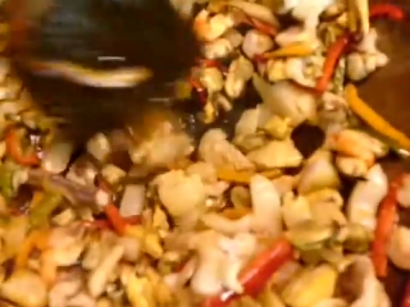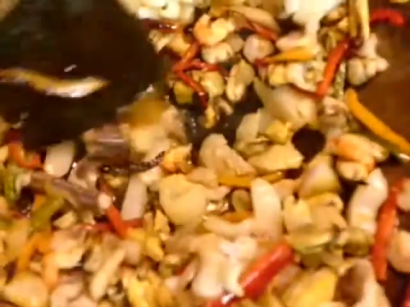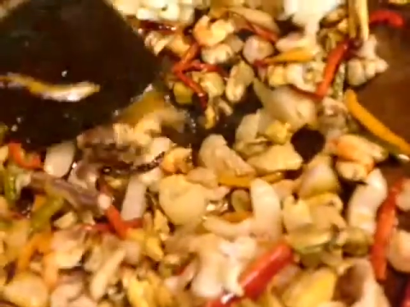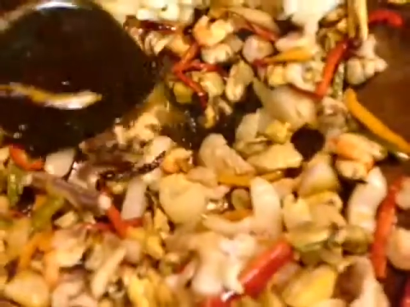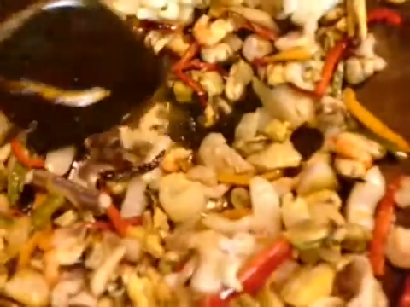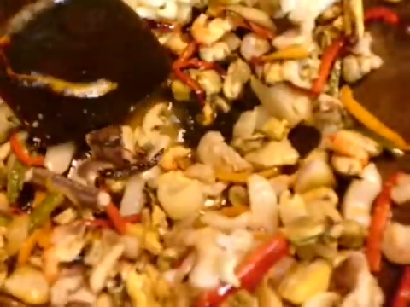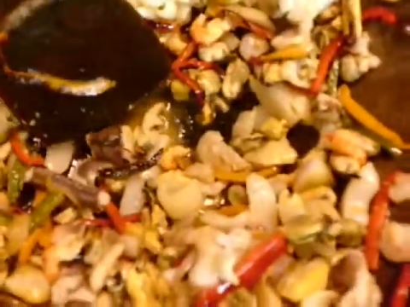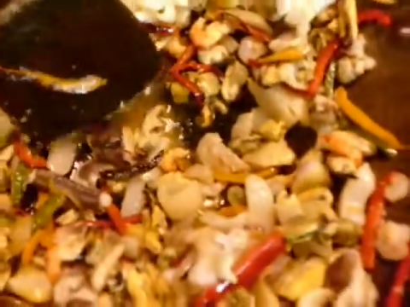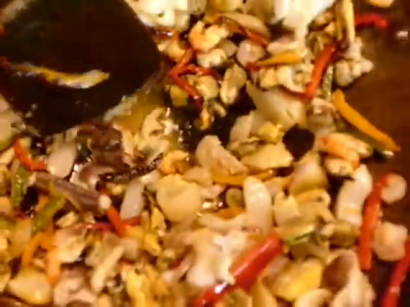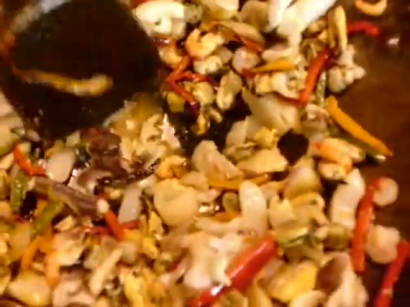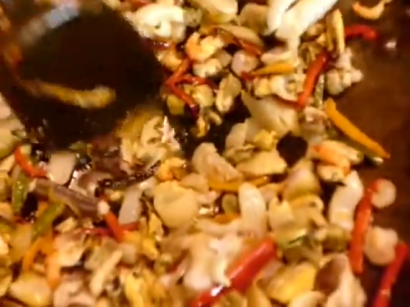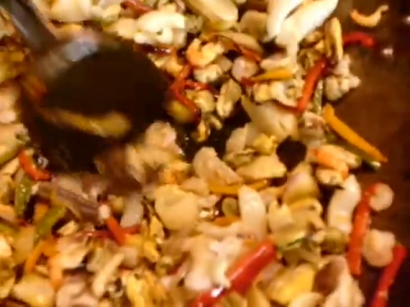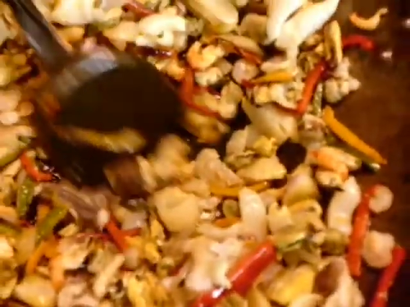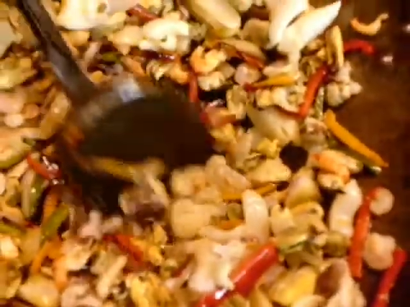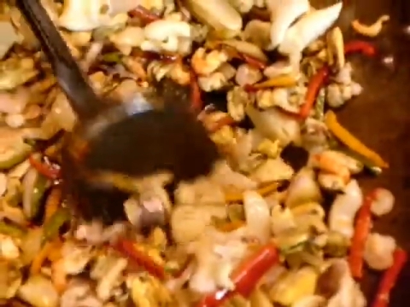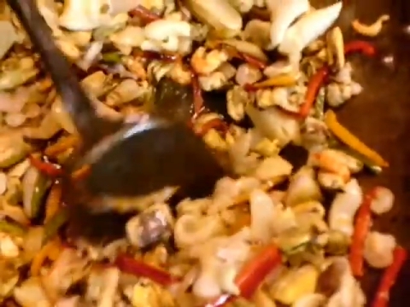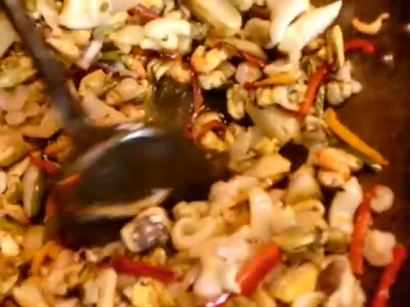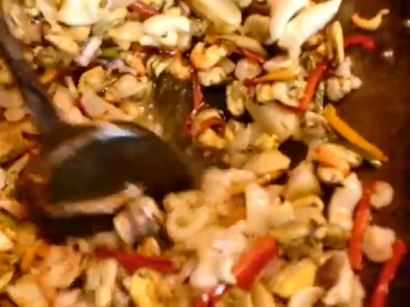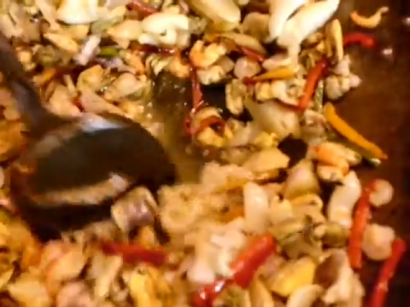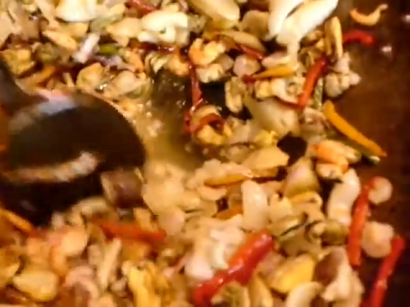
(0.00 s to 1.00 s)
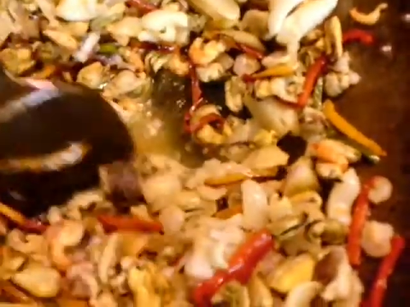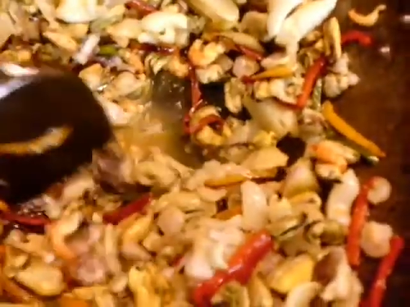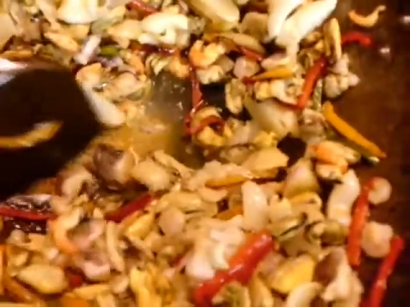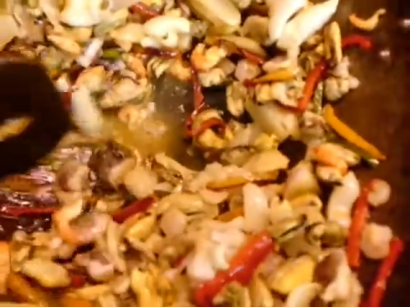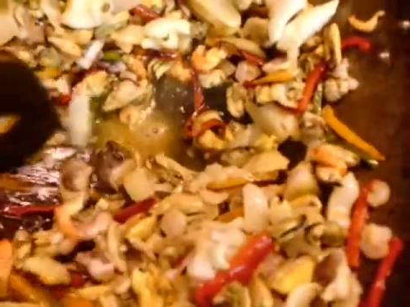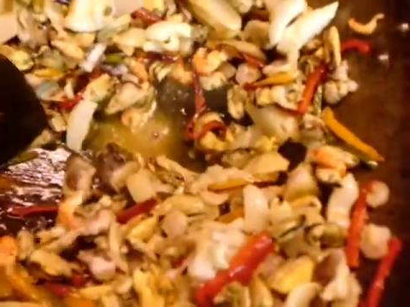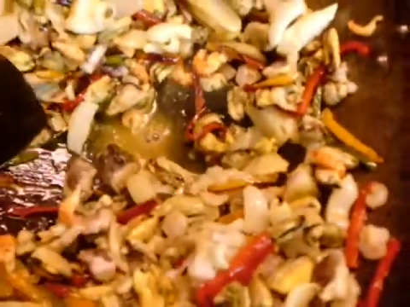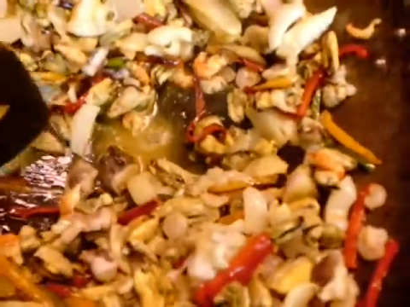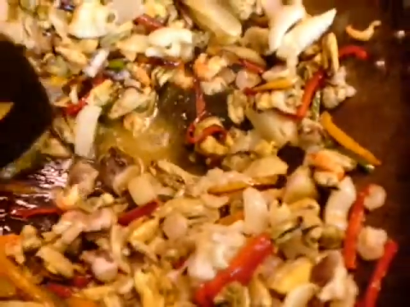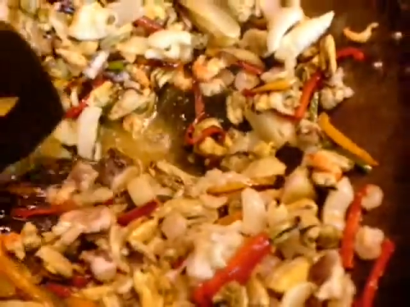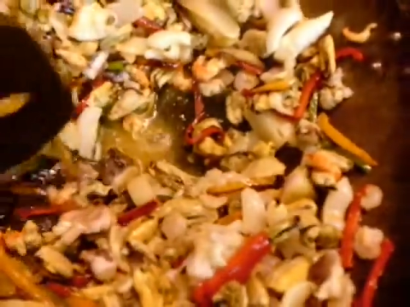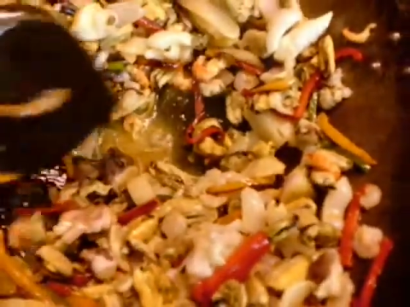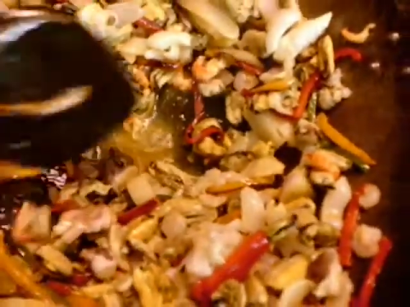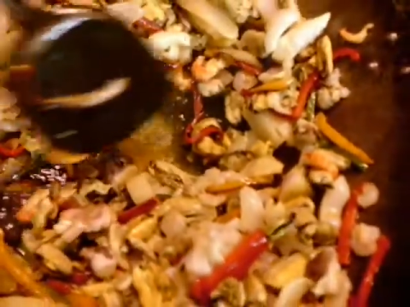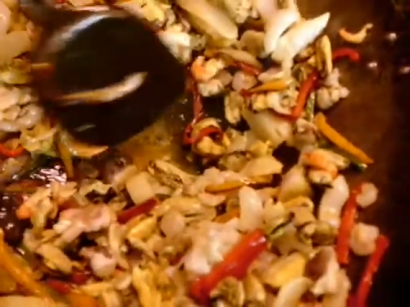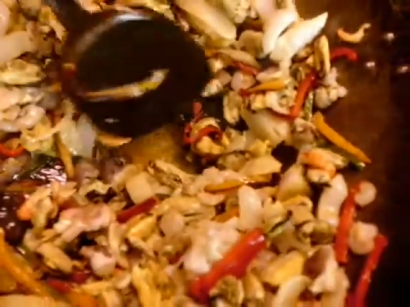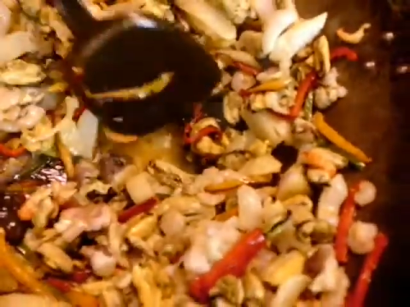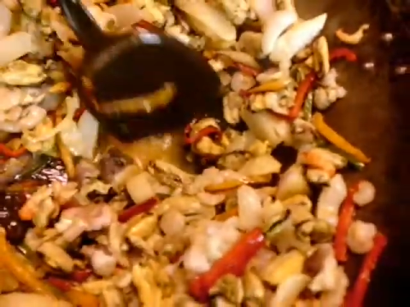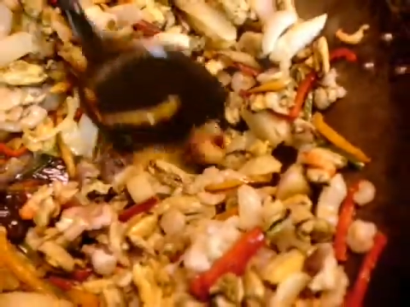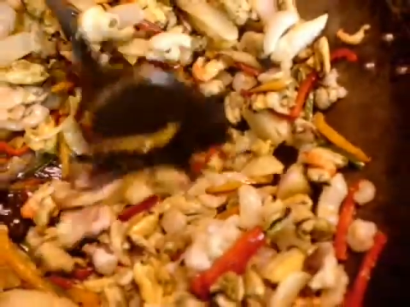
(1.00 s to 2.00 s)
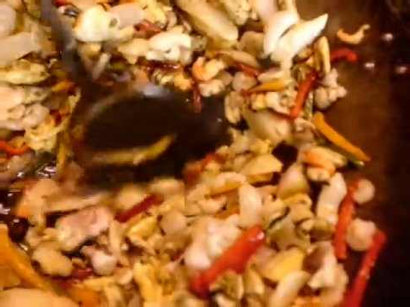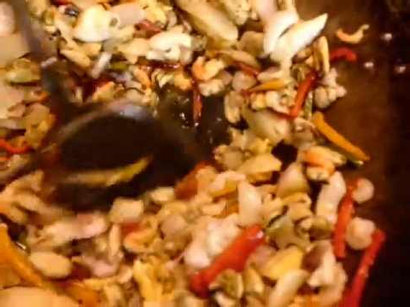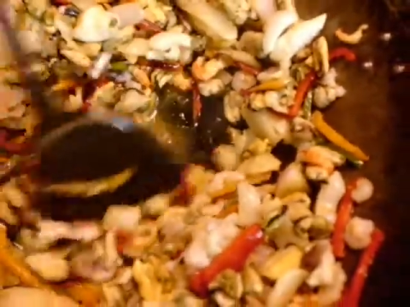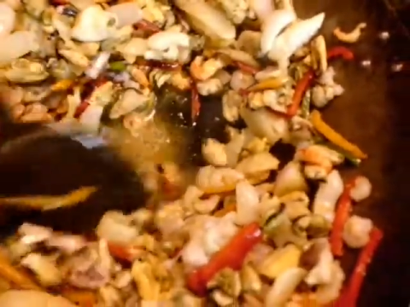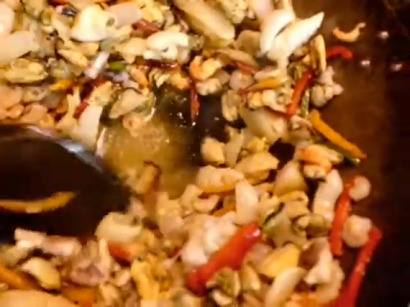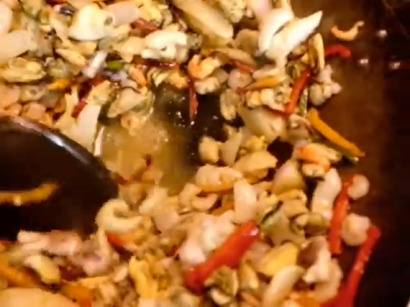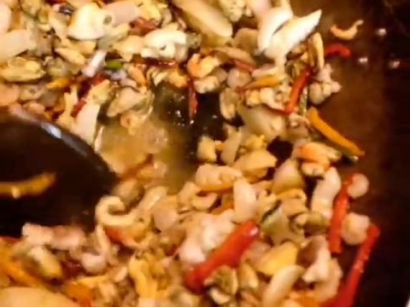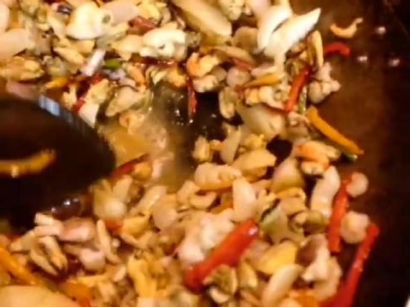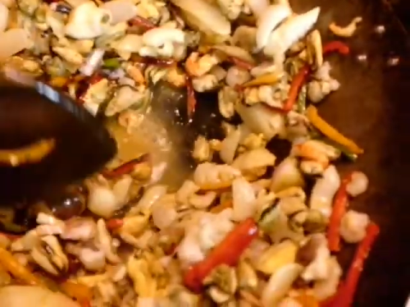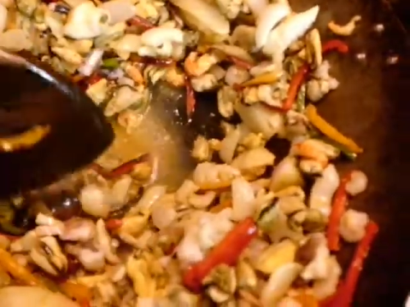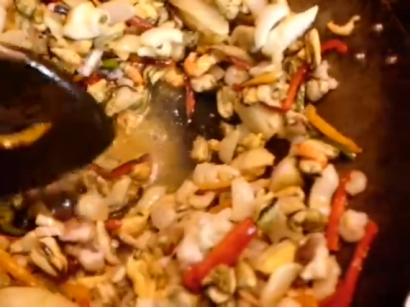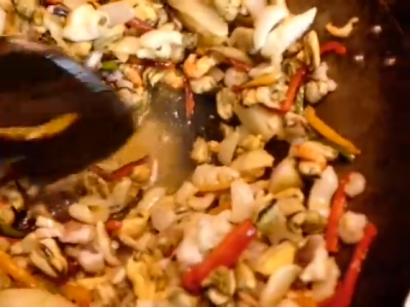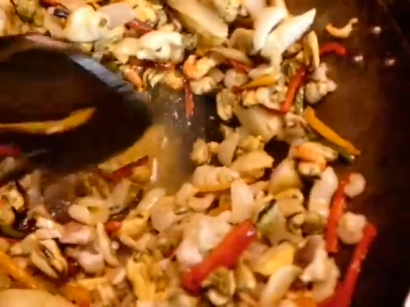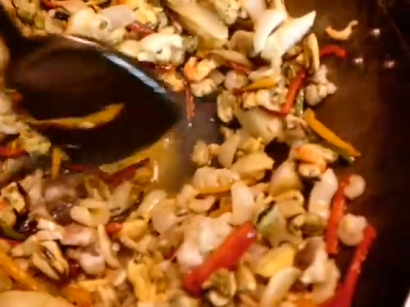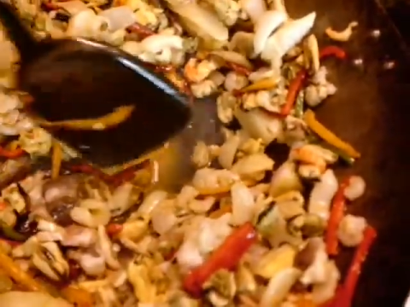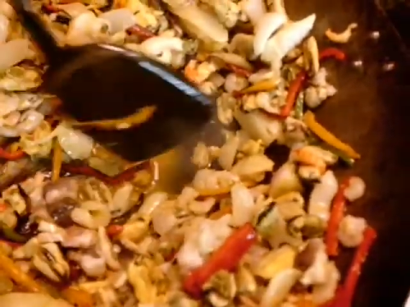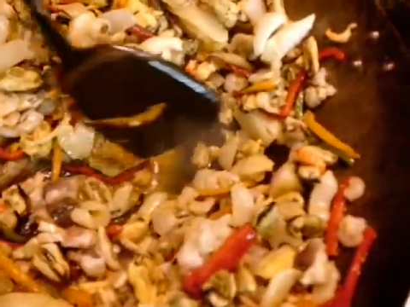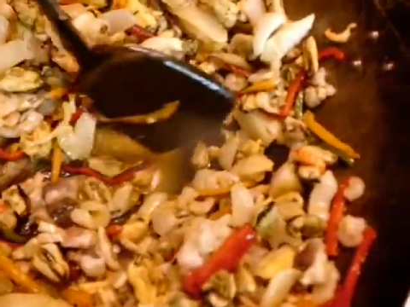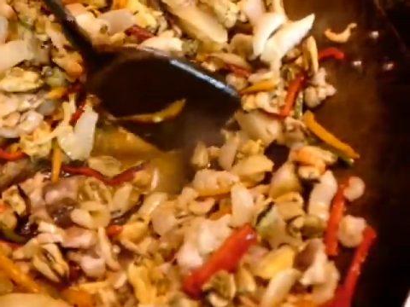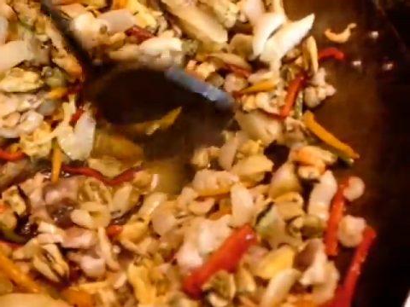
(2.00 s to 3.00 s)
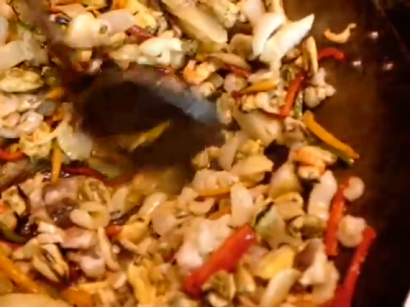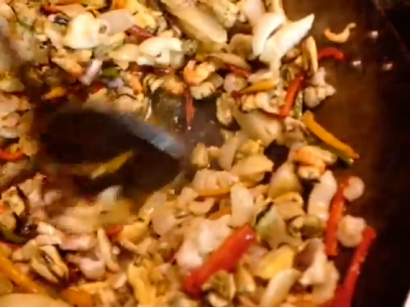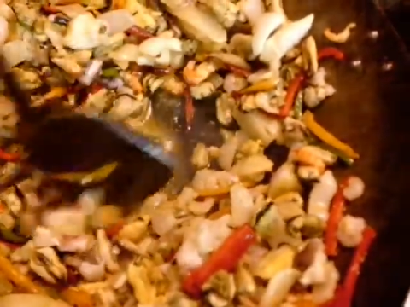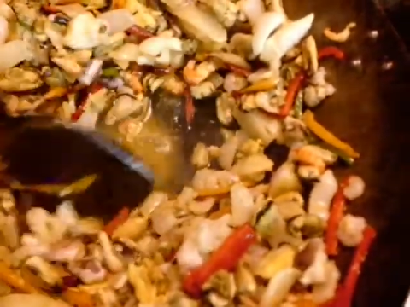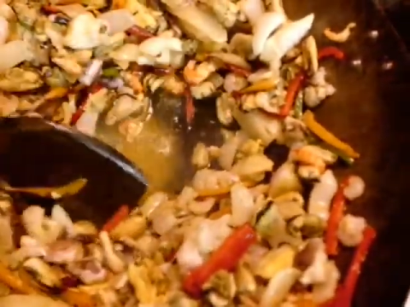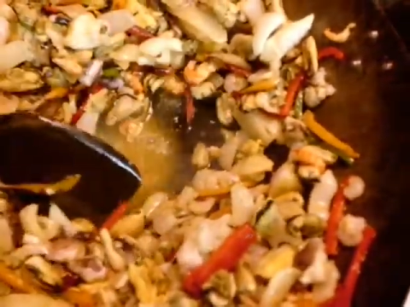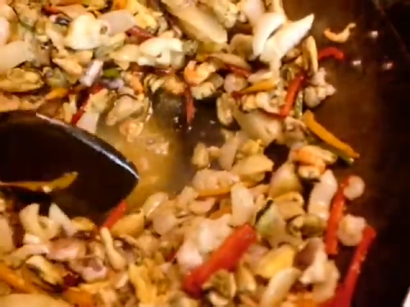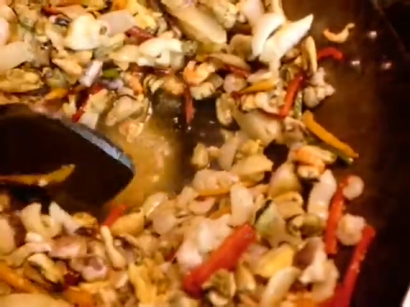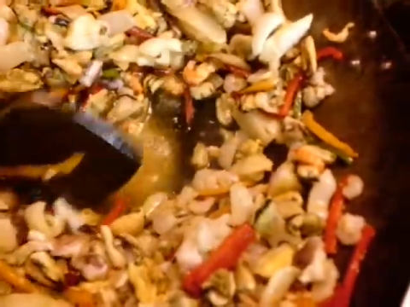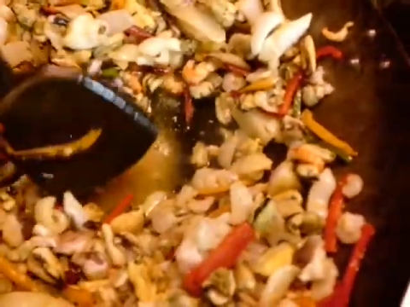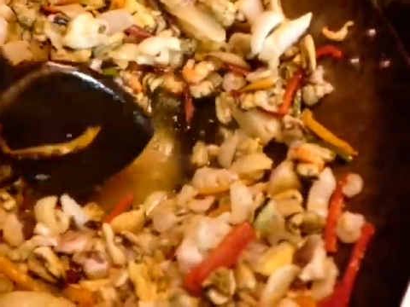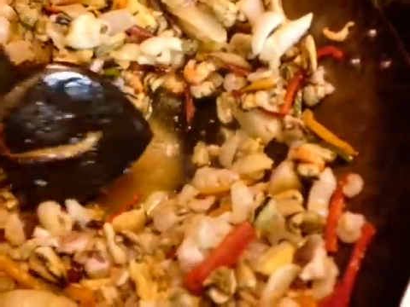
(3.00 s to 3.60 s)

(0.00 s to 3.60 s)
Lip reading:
[unreadable: no face in view]